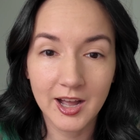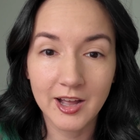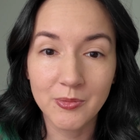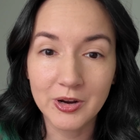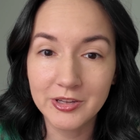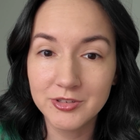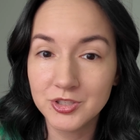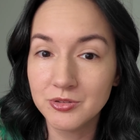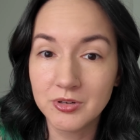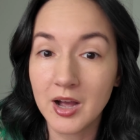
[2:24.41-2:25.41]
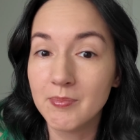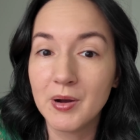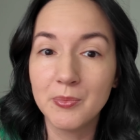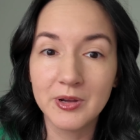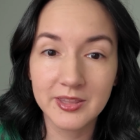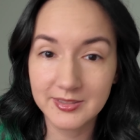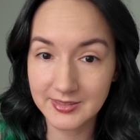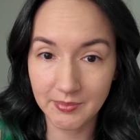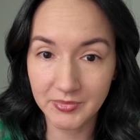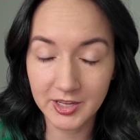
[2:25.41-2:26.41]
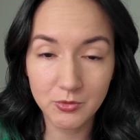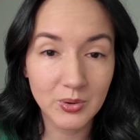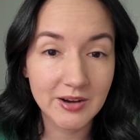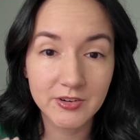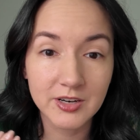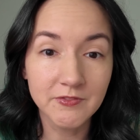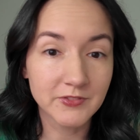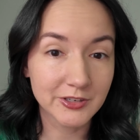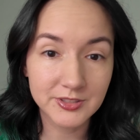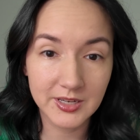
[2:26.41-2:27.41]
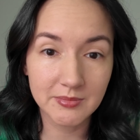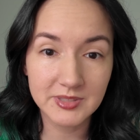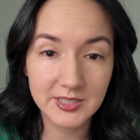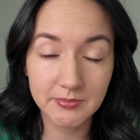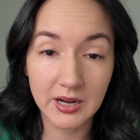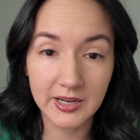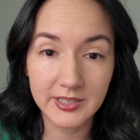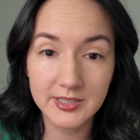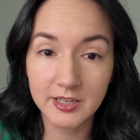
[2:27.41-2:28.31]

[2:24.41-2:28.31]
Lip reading: I want you to come up with something, whatever first comes to mind.